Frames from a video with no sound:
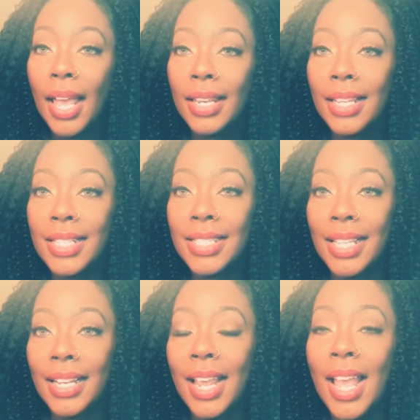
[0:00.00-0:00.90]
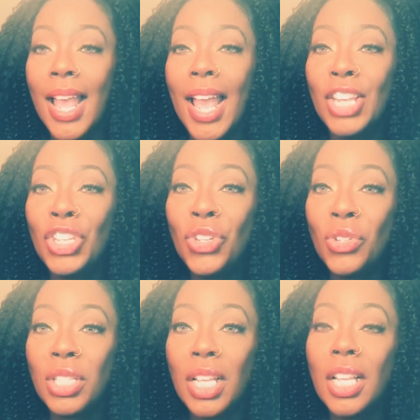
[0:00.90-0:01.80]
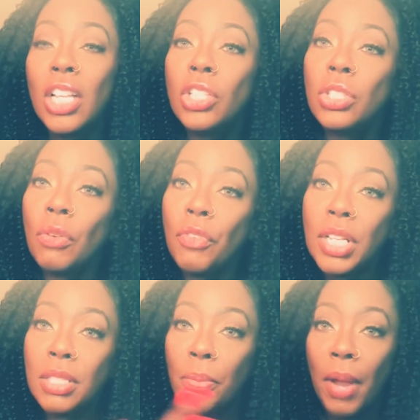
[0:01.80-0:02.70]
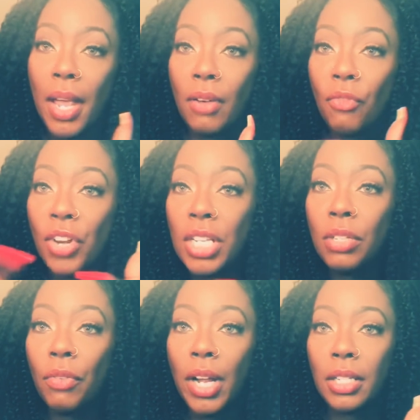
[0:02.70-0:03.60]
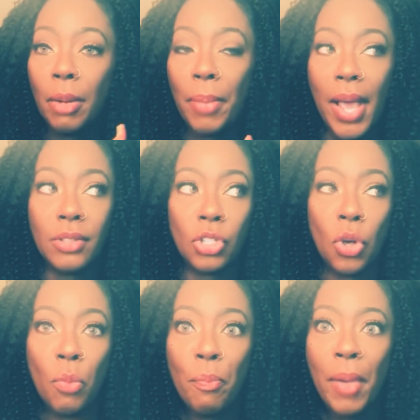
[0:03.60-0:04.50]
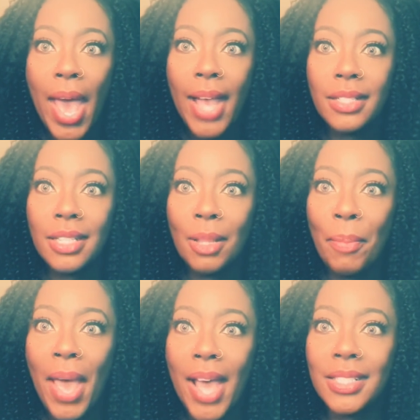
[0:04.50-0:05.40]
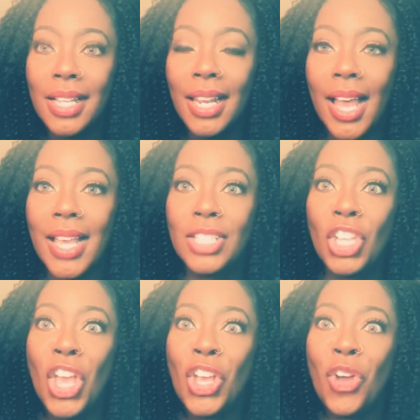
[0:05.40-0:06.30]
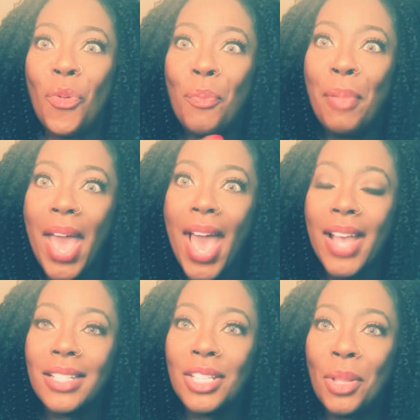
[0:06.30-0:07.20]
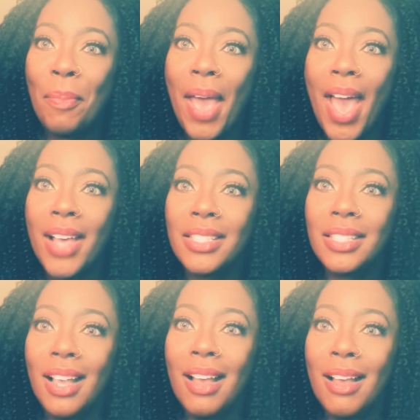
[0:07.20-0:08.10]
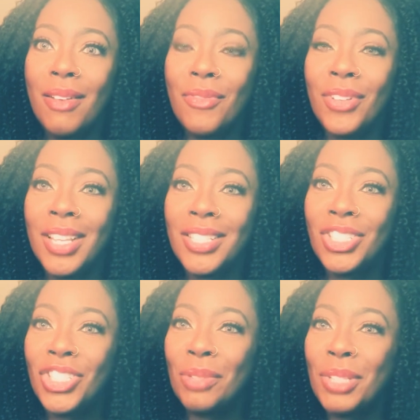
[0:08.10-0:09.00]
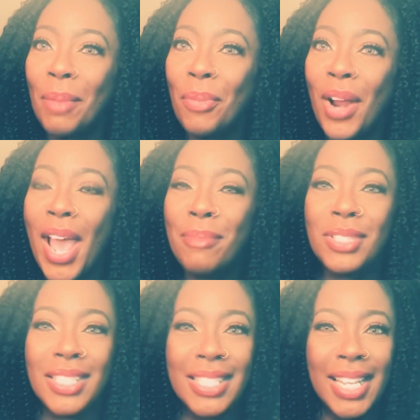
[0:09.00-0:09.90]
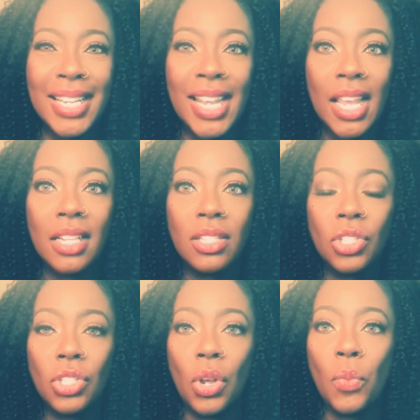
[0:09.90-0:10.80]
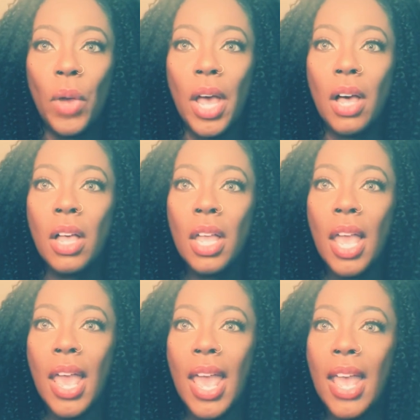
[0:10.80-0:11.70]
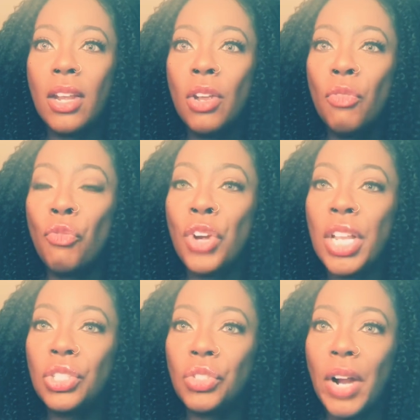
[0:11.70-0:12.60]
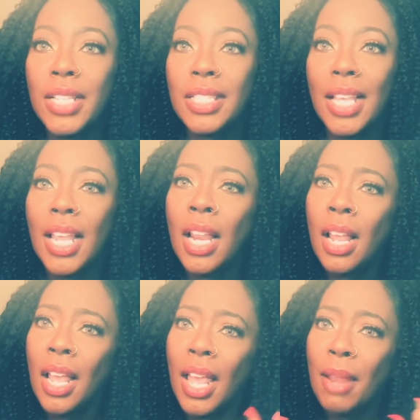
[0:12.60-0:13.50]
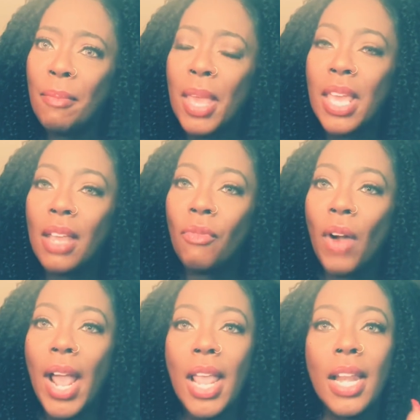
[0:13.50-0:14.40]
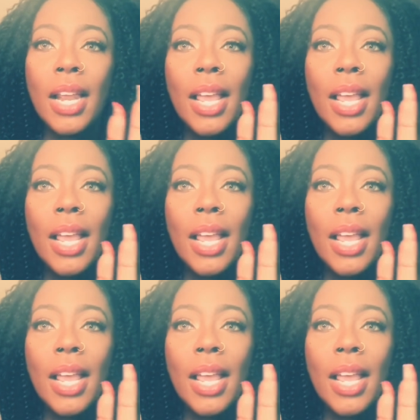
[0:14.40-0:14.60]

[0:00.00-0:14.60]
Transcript: and listen, and use it to redirect our past. Go back to the past clients. Go back to the past relationships that perhaps didn't end so well, and readdress it and make it right